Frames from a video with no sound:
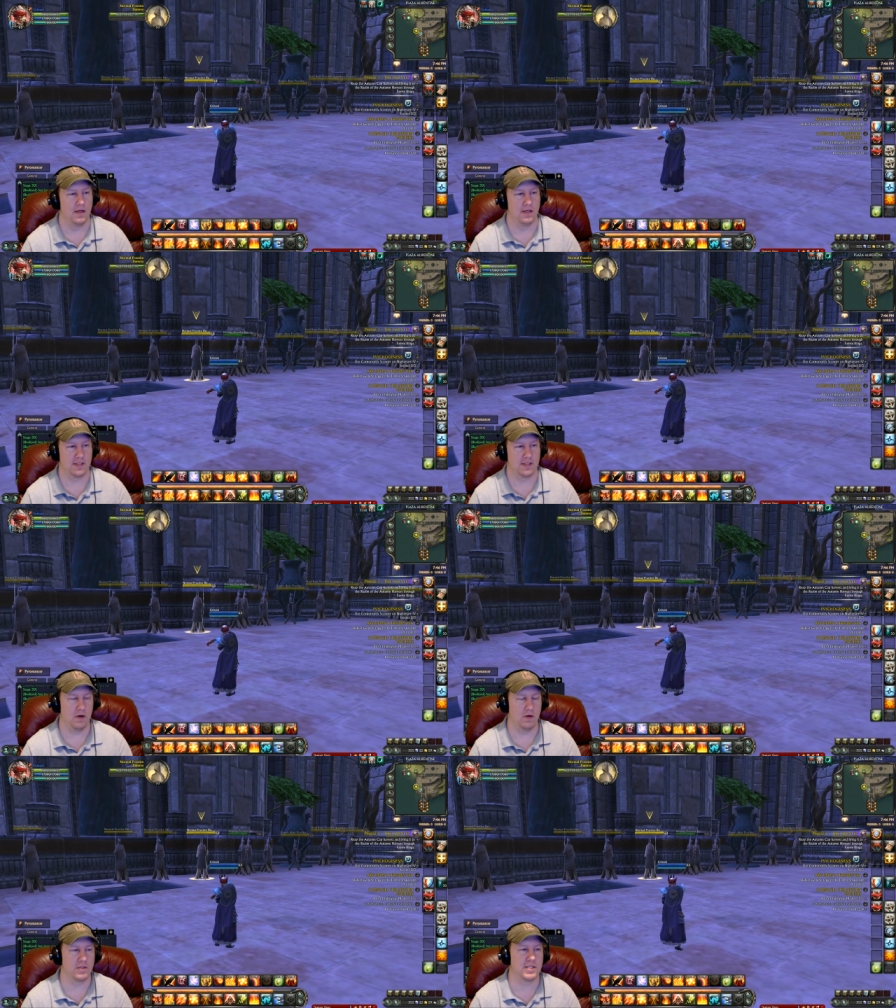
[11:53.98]

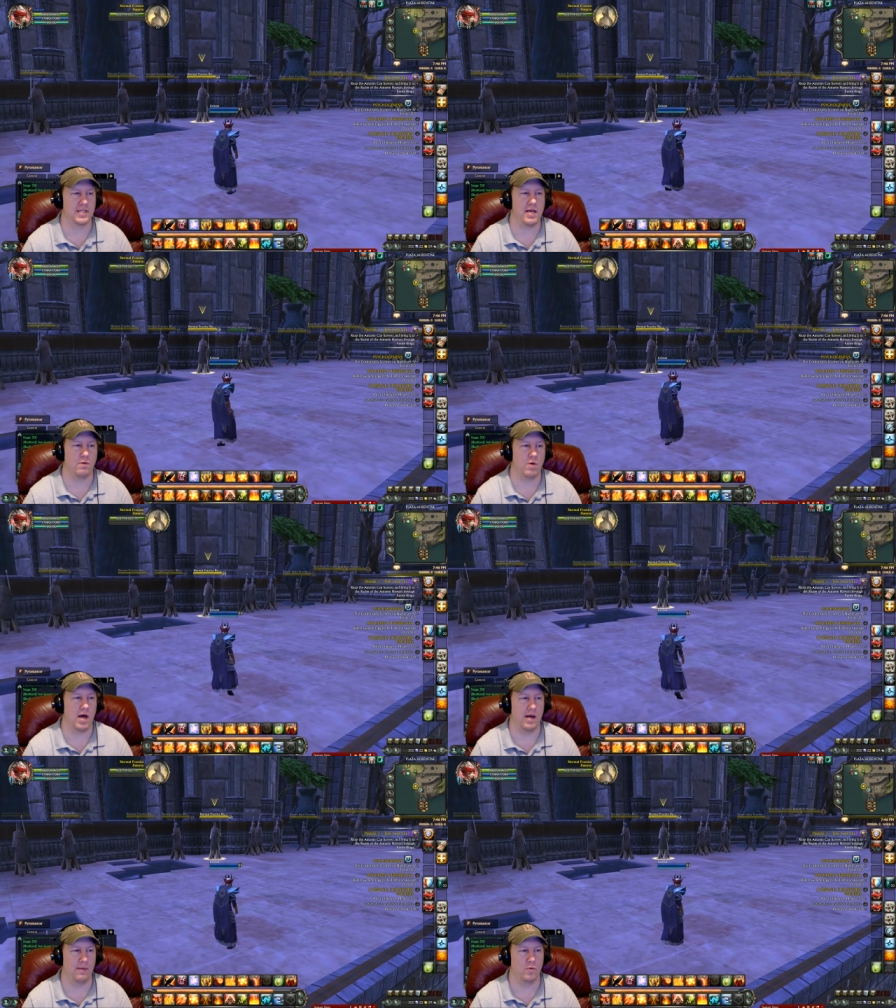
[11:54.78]
So say
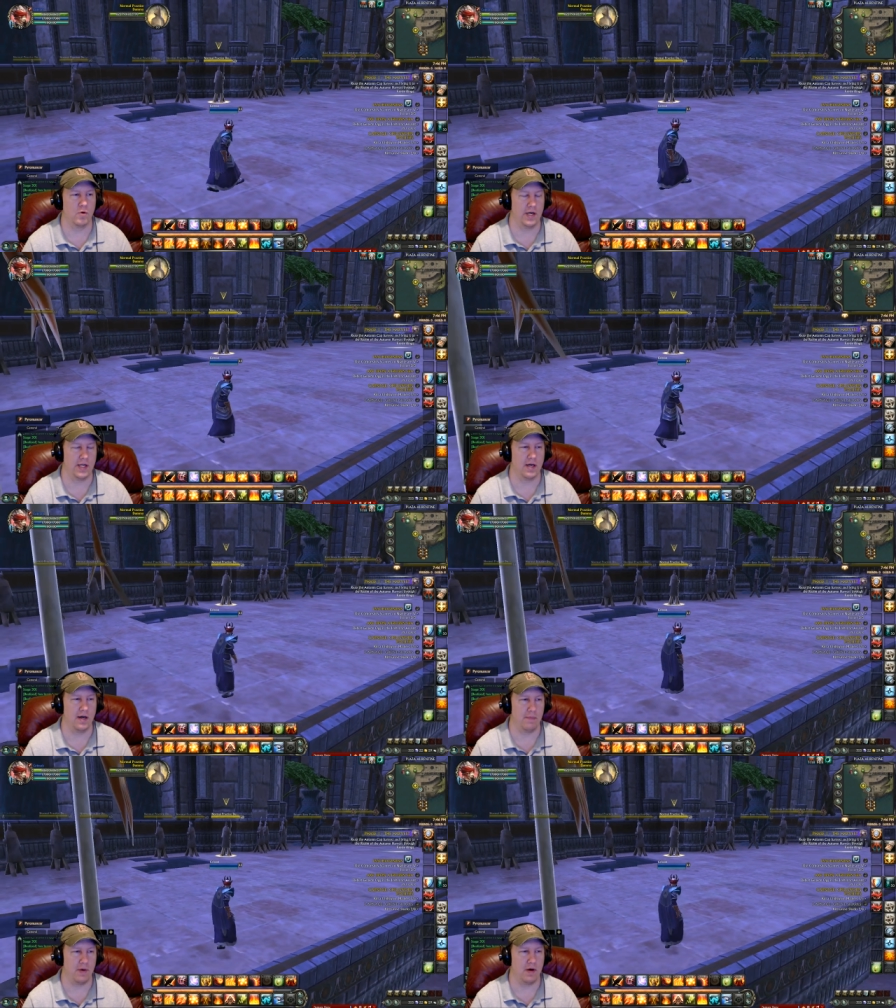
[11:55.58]
I'm running
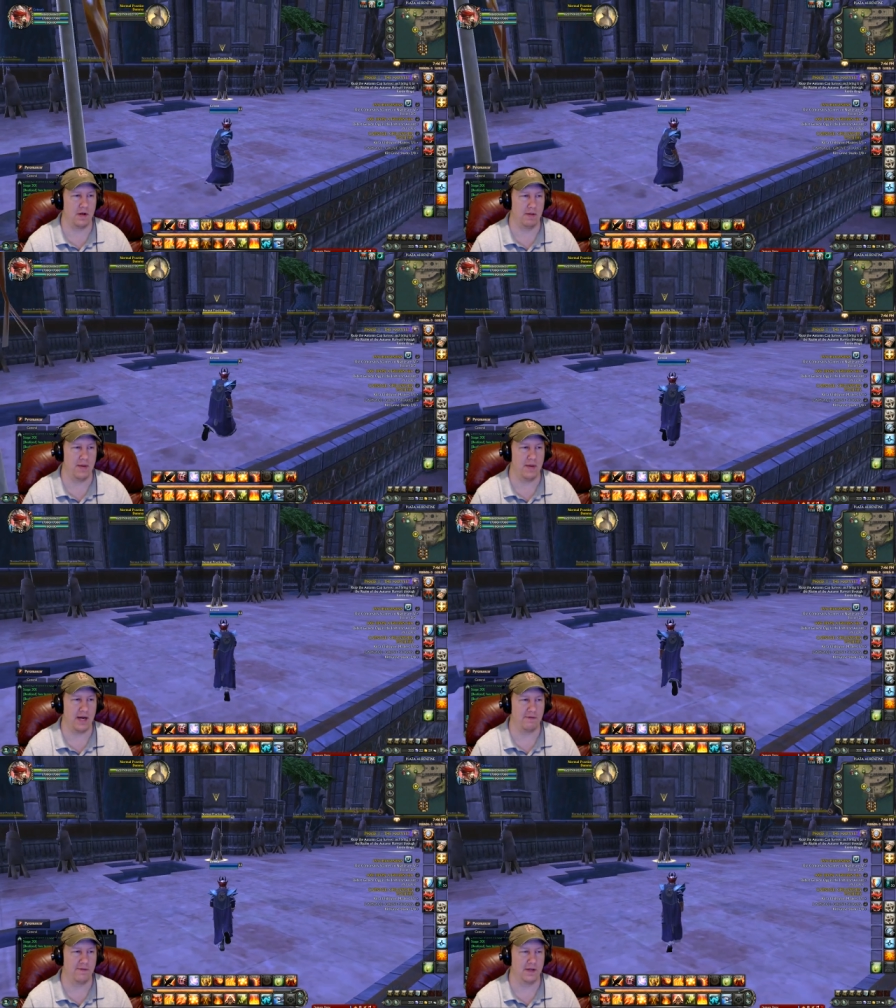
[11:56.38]
up on the
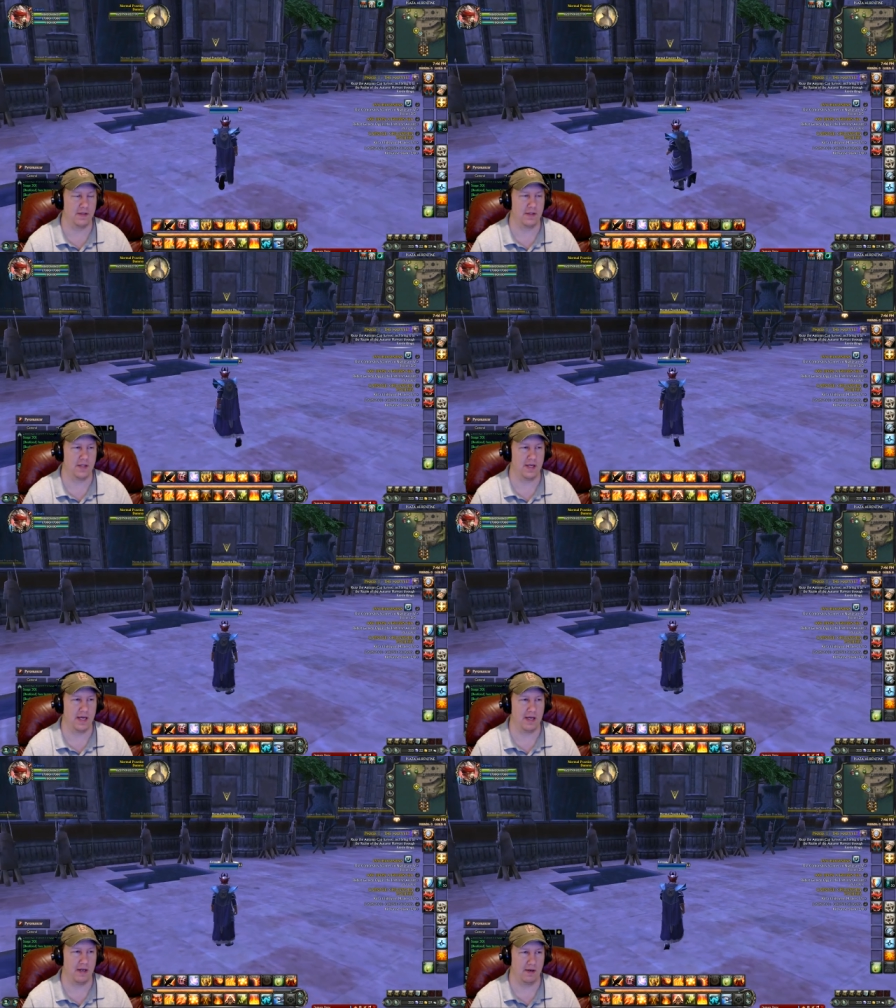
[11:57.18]
battlefield
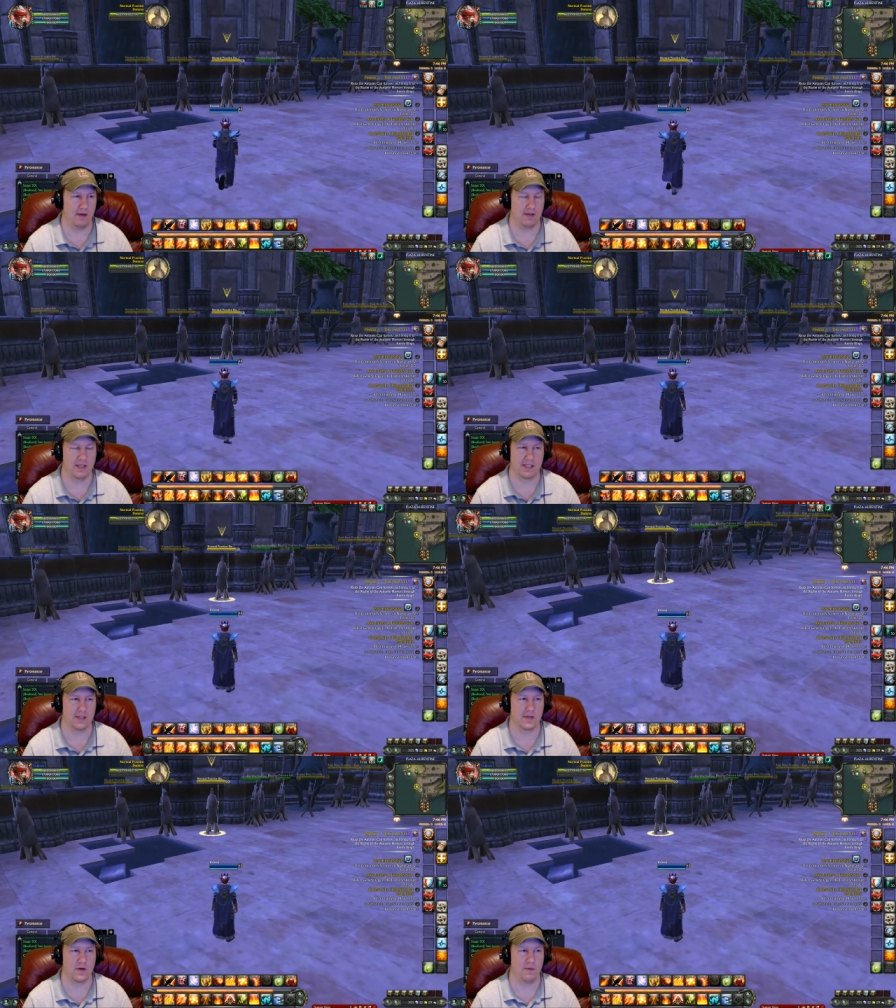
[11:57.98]
and
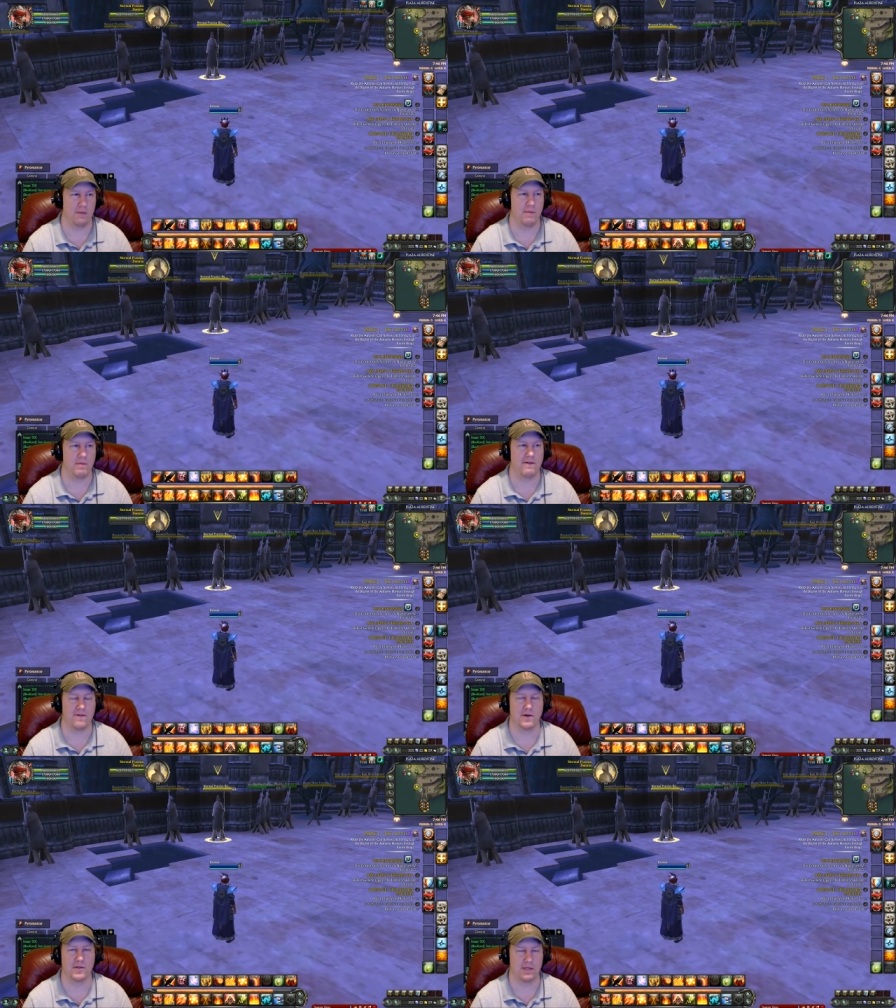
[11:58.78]
this is going to be my
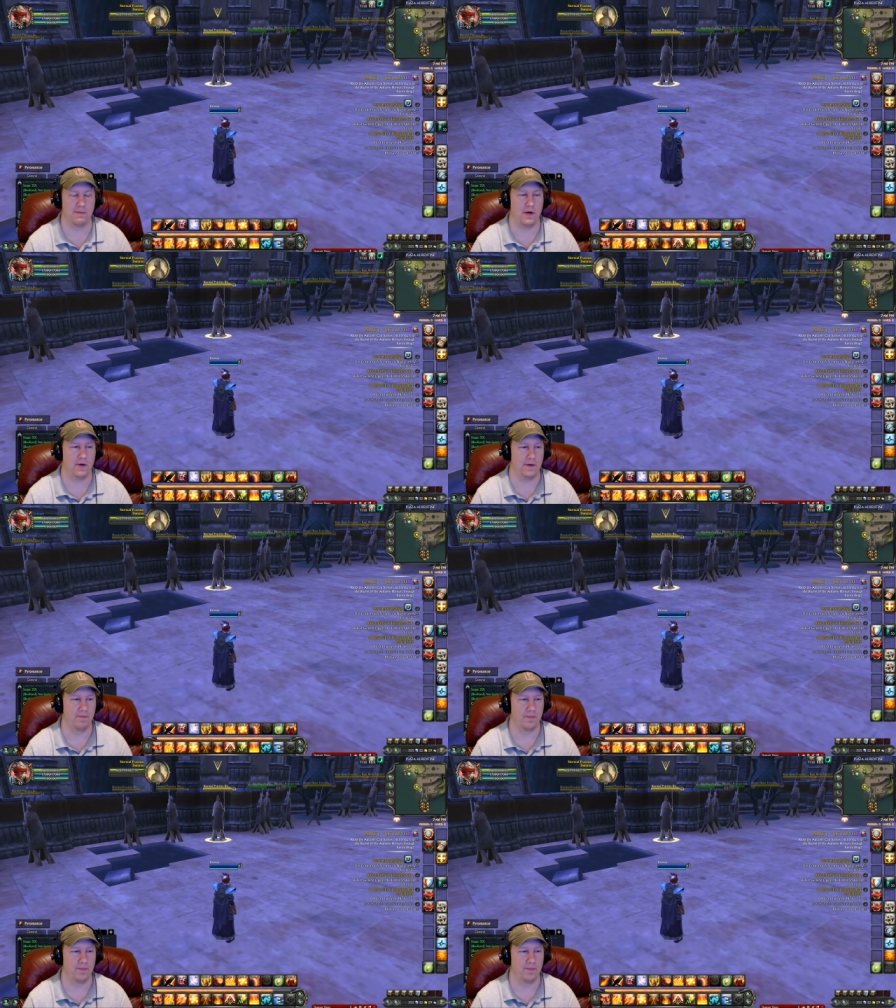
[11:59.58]
first opponent.